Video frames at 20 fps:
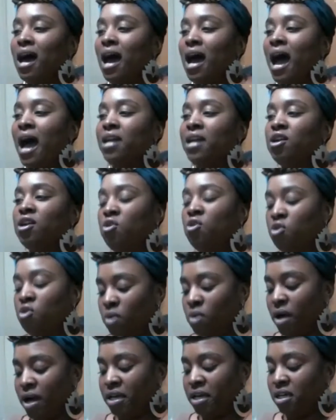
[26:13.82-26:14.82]
I know
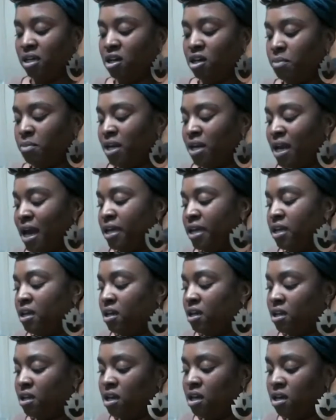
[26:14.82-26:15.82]
who I am and I
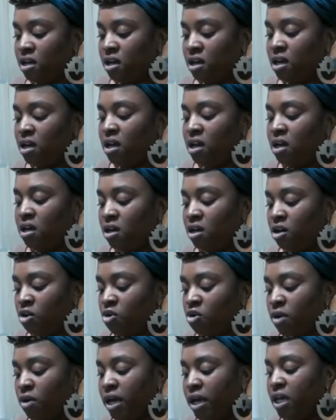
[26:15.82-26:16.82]
can
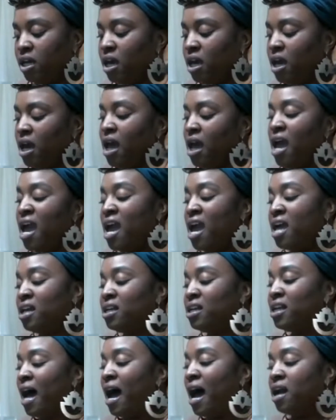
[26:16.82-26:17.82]
Great. And a
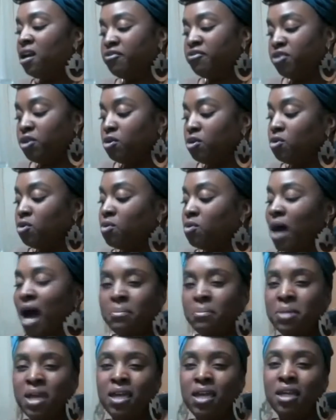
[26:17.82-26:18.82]
lot of you,
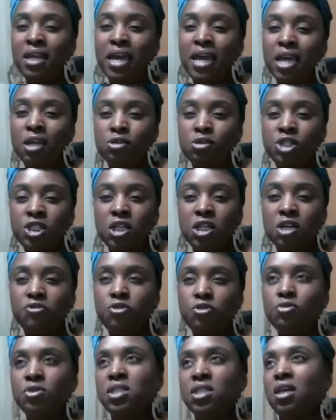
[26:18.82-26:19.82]
I'm getting that energy of
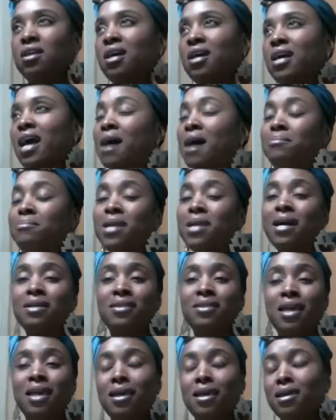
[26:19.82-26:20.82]
you saying, like, I'm
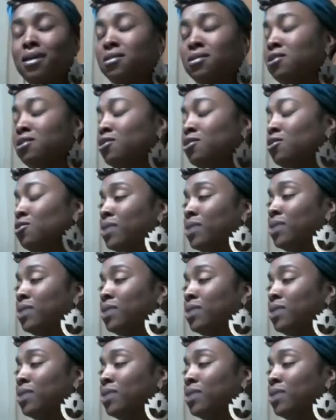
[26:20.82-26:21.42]
not that into you.